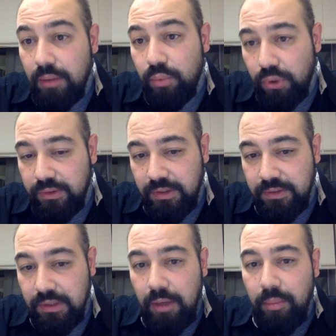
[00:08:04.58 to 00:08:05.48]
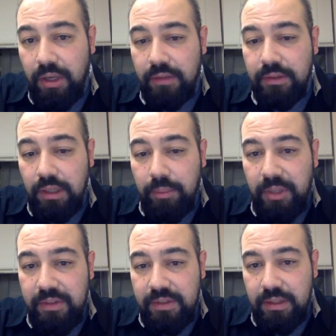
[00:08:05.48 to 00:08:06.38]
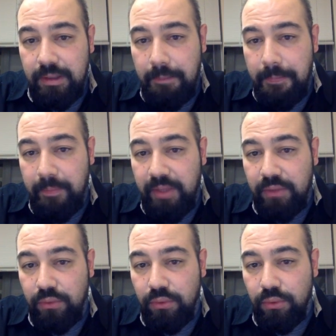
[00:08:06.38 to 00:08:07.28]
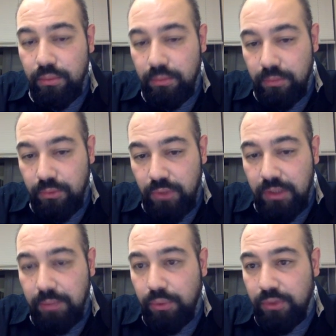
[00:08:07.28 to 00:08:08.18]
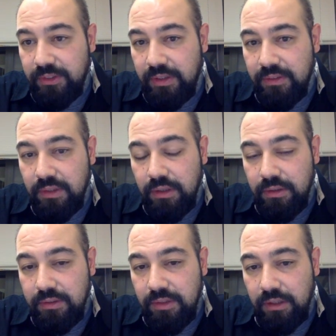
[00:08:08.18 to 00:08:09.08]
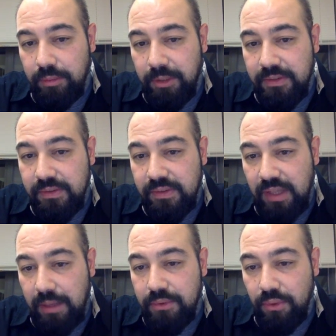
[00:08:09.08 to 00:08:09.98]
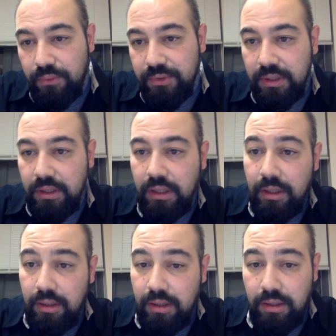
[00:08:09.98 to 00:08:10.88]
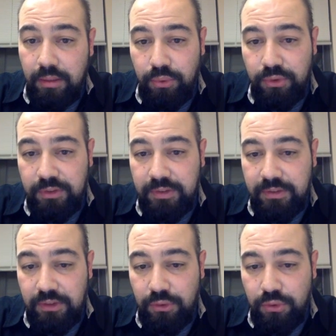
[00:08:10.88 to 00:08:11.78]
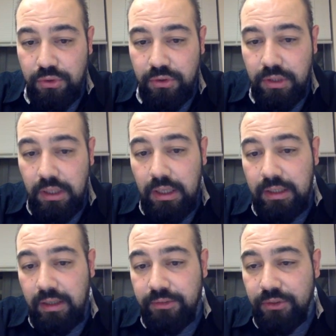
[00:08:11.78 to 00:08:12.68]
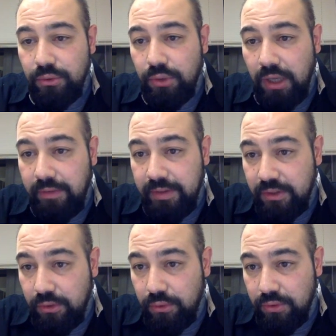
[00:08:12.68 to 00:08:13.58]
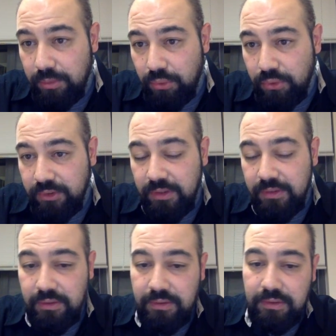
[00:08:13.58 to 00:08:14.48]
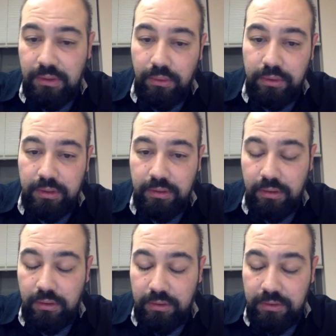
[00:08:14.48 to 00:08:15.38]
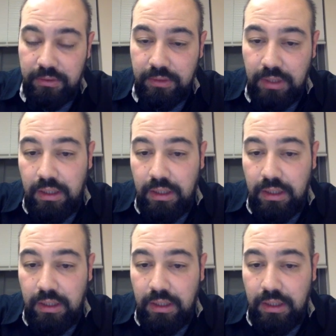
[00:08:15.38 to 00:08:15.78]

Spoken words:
process. But basically, when you run a process, these are the basic steps of the process execution, and after you have executed a process, it is